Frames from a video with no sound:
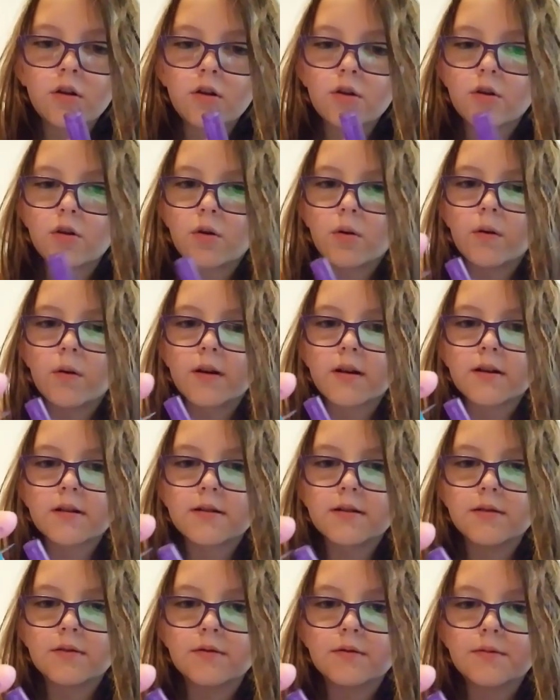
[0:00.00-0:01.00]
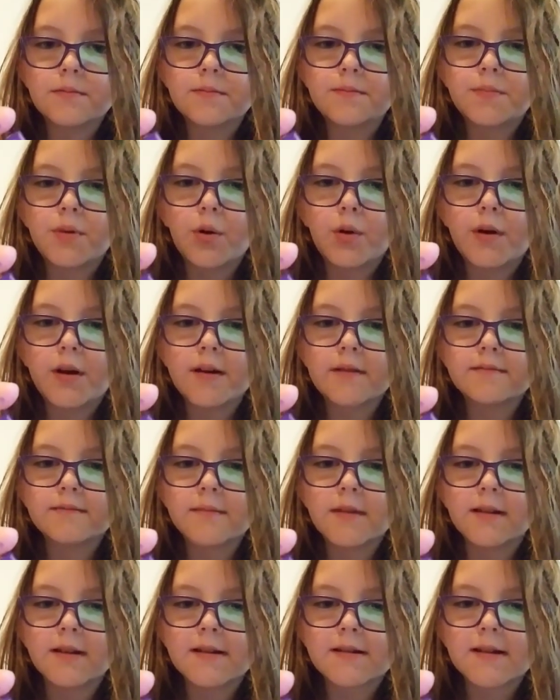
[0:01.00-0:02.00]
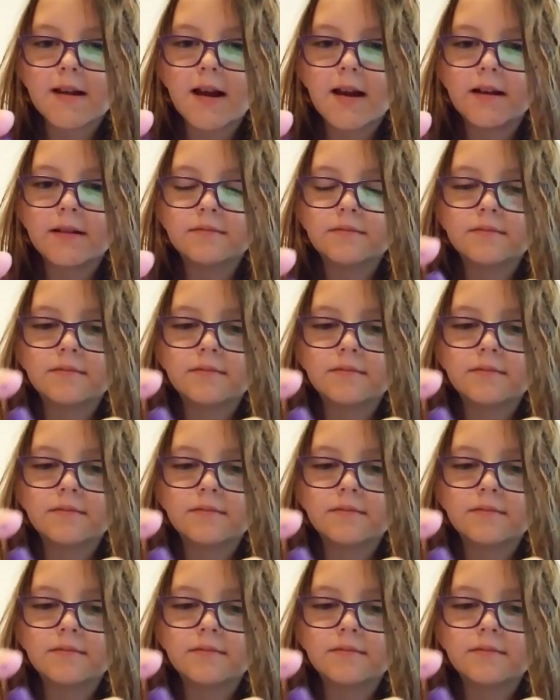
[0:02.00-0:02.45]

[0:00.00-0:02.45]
You're going to poke it in the side,